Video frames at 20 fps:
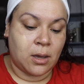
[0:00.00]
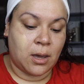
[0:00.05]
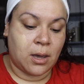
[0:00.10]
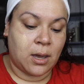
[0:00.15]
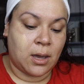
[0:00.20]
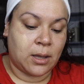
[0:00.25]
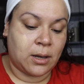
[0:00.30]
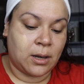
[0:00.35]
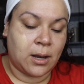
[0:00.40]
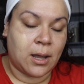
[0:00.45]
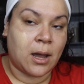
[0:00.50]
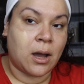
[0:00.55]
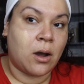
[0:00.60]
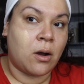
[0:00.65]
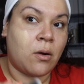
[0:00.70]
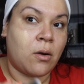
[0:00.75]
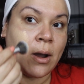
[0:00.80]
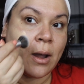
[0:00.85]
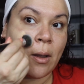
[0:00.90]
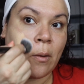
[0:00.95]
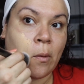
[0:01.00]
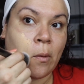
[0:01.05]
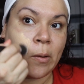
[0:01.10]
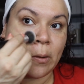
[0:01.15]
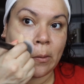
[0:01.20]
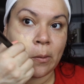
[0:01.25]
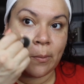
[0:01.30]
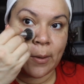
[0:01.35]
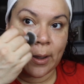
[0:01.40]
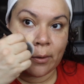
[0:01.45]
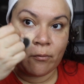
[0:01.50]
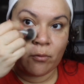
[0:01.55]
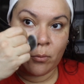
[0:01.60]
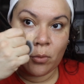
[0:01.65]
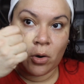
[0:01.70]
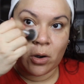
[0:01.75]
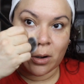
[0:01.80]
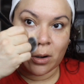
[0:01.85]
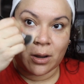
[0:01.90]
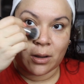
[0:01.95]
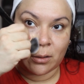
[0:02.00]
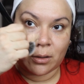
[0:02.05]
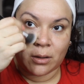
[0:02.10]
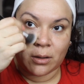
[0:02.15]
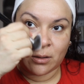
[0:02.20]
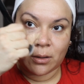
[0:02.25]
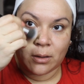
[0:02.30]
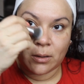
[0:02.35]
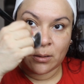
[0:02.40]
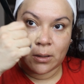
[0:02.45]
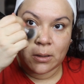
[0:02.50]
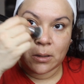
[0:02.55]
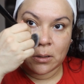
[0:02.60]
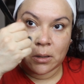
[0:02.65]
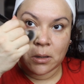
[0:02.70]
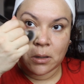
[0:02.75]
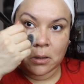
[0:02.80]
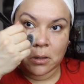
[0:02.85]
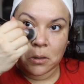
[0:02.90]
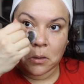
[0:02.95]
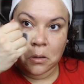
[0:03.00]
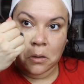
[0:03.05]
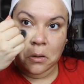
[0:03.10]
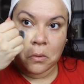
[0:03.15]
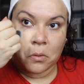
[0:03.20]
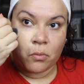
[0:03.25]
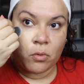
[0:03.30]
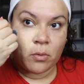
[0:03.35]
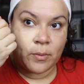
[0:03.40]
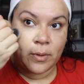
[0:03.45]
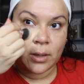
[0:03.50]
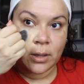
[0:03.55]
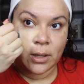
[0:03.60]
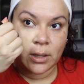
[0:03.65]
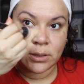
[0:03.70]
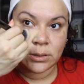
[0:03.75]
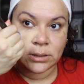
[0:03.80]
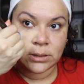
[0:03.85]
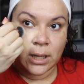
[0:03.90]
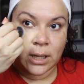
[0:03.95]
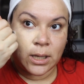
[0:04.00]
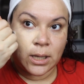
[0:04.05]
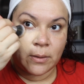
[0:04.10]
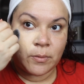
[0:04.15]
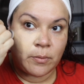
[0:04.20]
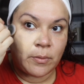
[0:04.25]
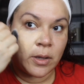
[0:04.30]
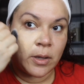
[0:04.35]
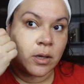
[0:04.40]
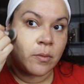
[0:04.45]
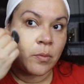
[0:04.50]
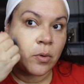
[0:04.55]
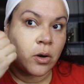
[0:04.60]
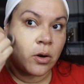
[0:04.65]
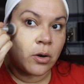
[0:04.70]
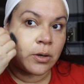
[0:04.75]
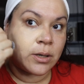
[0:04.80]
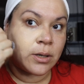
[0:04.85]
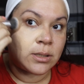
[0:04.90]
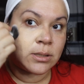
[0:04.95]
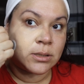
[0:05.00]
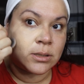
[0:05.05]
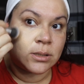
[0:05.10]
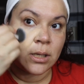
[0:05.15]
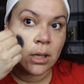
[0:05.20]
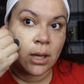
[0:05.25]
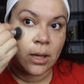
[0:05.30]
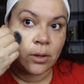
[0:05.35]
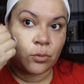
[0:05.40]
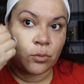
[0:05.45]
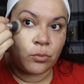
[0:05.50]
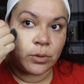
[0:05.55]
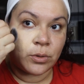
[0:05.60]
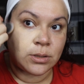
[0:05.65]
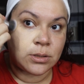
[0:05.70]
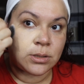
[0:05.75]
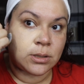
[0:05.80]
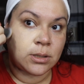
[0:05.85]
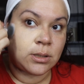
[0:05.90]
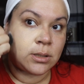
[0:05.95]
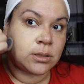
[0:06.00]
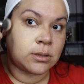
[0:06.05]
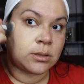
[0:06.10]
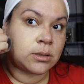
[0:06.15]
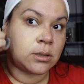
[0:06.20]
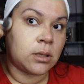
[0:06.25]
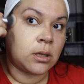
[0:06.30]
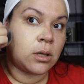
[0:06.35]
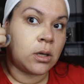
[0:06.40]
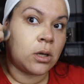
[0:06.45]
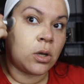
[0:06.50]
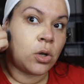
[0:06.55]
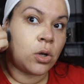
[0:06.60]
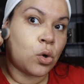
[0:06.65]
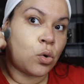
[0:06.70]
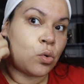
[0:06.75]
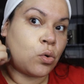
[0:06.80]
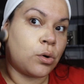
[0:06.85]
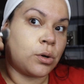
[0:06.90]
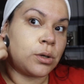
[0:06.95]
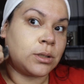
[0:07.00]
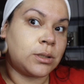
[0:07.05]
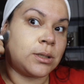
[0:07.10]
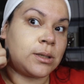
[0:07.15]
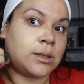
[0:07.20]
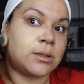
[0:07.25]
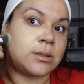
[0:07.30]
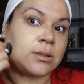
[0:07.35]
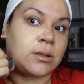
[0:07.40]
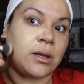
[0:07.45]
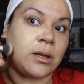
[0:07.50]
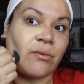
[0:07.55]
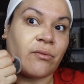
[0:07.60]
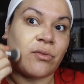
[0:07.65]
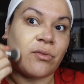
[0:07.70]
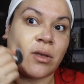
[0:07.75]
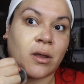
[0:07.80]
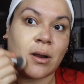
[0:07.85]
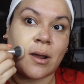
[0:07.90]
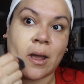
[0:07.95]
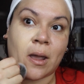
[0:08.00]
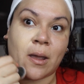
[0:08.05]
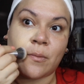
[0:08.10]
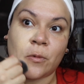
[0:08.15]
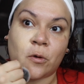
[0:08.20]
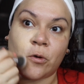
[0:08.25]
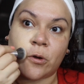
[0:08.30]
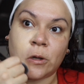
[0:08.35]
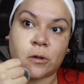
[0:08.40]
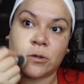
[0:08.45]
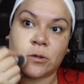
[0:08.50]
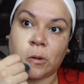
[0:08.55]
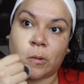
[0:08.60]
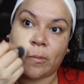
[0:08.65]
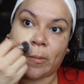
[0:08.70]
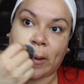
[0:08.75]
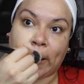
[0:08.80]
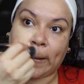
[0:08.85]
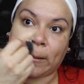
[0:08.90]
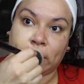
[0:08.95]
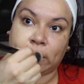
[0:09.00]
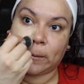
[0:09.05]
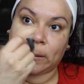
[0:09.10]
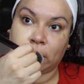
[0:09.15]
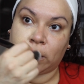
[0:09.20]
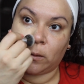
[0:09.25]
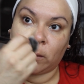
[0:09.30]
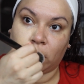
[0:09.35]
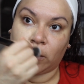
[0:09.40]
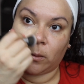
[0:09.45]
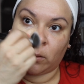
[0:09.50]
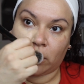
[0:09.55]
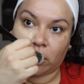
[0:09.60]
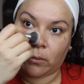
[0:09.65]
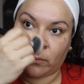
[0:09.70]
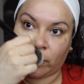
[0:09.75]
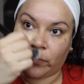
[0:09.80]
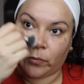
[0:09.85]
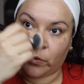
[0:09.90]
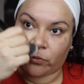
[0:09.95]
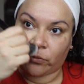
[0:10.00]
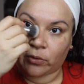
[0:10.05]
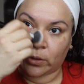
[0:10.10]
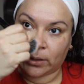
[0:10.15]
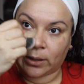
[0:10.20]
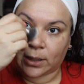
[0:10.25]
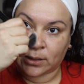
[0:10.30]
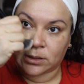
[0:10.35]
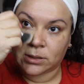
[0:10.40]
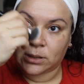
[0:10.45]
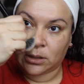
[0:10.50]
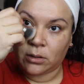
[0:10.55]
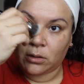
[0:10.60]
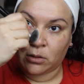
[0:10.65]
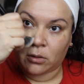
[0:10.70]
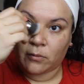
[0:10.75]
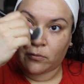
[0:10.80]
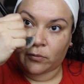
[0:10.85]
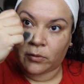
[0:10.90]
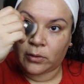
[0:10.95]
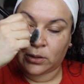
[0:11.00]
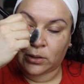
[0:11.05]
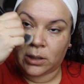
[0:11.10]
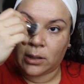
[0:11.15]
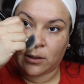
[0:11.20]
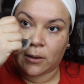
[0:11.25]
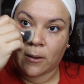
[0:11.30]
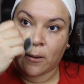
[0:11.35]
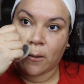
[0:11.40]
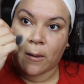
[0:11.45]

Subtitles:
And now I wanna go back for more. Well, because I am a makeup artist, and once this quarantine is lifted, I am going to go back to freelancing, hopefully.